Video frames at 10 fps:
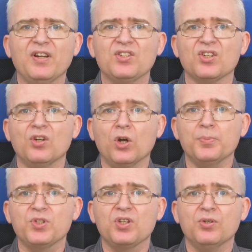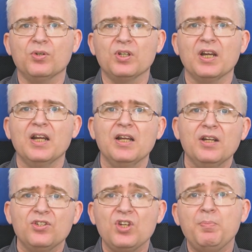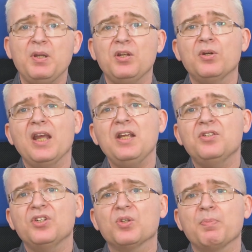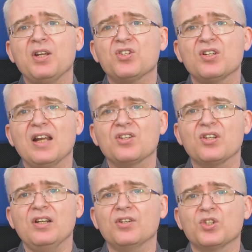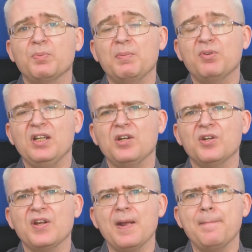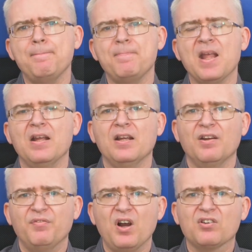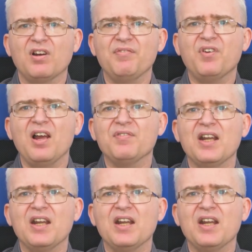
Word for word: vents are not obscured, GPU heat dissipation actually looks to be pretty good here. Far Cry 5